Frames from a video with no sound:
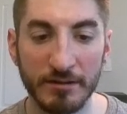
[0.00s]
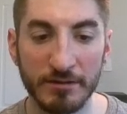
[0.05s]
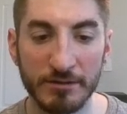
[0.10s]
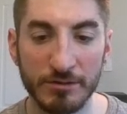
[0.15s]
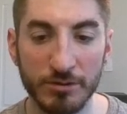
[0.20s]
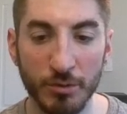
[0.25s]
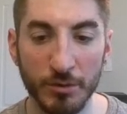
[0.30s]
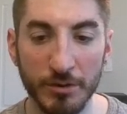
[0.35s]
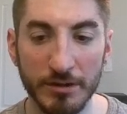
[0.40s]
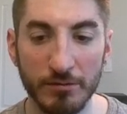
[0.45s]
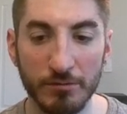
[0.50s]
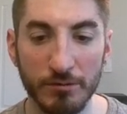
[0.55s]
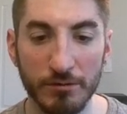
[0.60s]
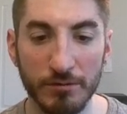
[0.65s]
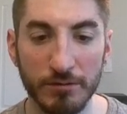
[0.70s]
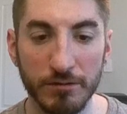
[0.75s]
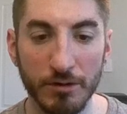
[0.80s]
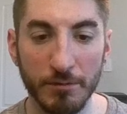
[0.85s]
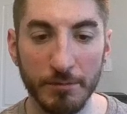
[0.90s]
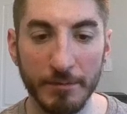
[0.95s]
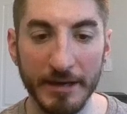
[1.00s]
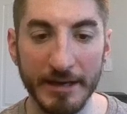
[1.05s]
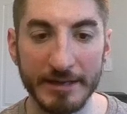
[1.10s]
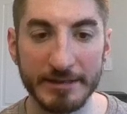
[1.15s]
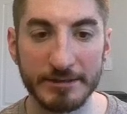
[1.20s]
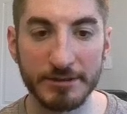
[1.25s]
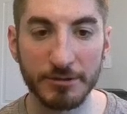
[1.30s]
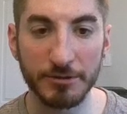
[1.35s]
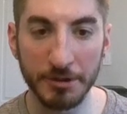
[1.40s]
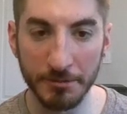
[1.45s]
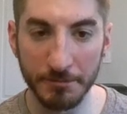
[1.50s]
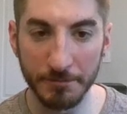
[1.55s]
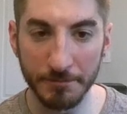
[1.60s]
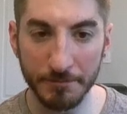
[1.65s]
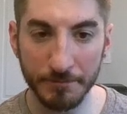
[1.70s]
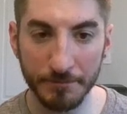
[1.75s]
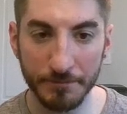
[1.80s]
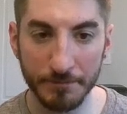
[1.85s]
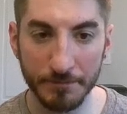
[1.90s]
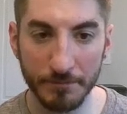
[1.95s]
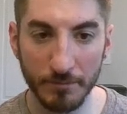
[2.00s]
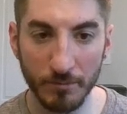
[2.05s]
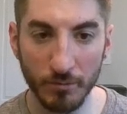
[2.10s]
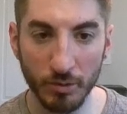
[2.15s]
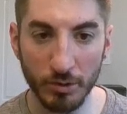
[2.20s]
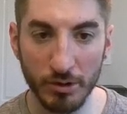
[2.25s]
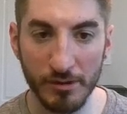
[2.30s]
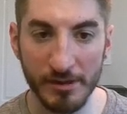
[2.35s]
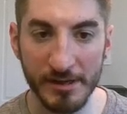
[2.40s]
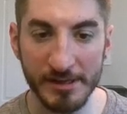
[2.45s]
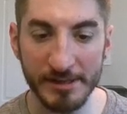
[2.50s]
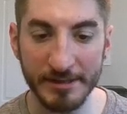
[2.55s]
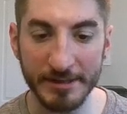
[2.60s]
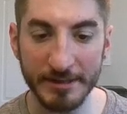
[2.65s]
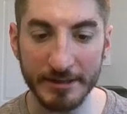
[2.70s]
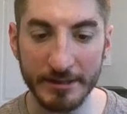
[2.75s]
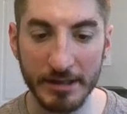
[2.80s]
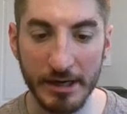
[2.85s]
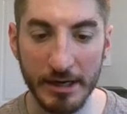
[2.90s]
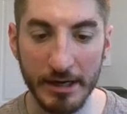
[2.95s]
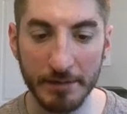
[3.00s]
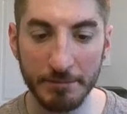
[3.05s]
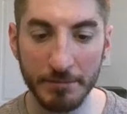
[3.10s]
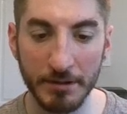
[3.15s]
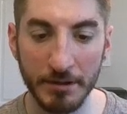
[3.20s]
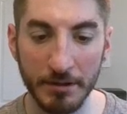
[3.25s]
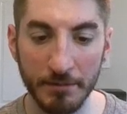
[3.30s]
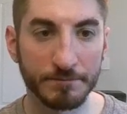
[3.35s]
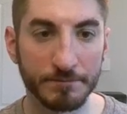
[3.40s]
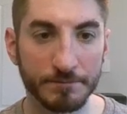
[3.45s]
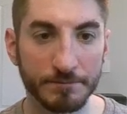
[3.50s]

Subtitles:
so we can refer back to it. We'll go ahead and hit copy.